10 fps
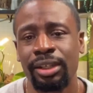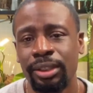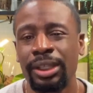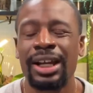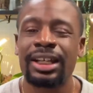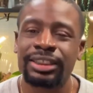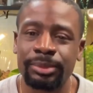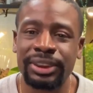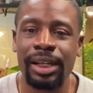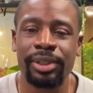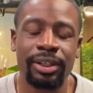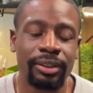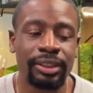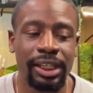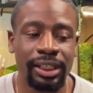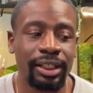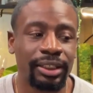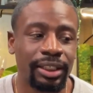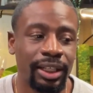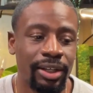know, sometimes you don't think
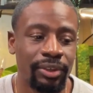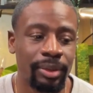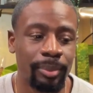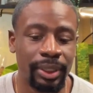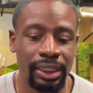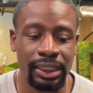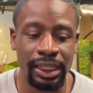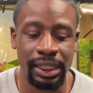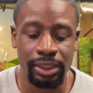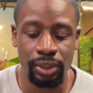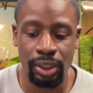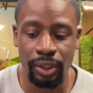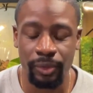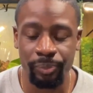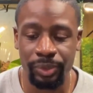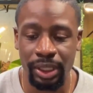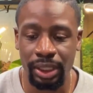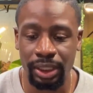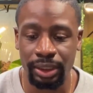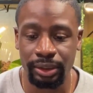nothing of it, but then, you
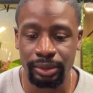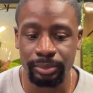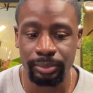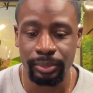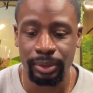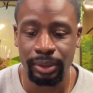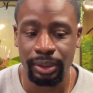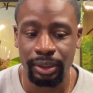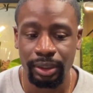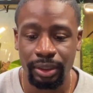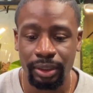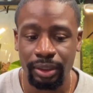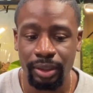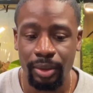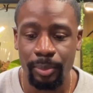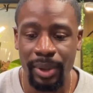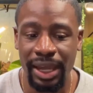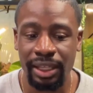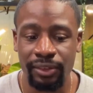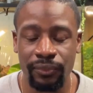know,
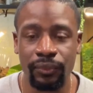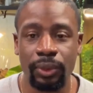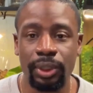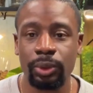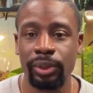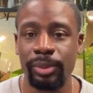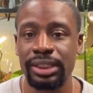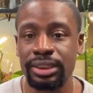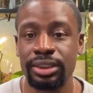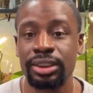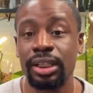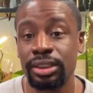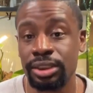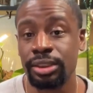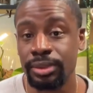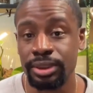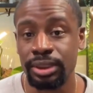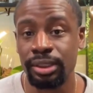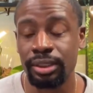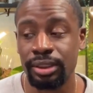back and forth, we messaged each other, and she was
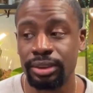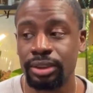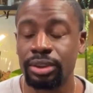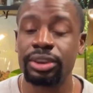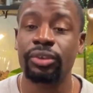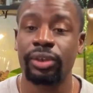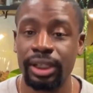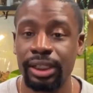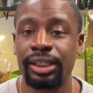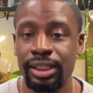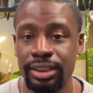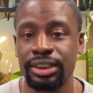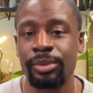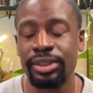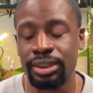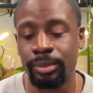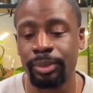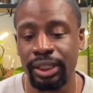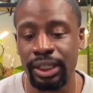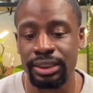serious. So she really did send me some
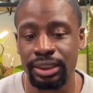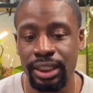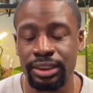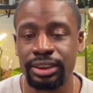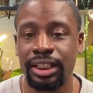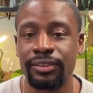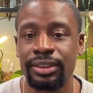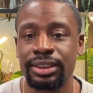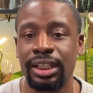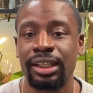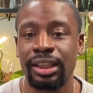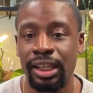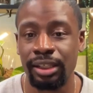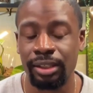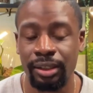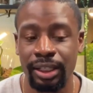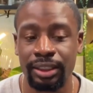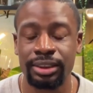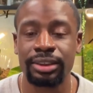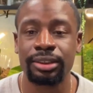plants, and I just have to say thank you. Like,
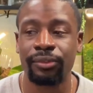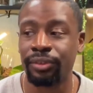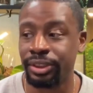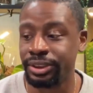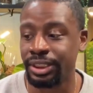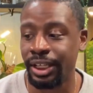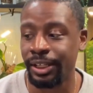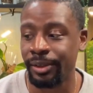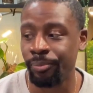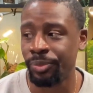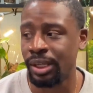this is the first time.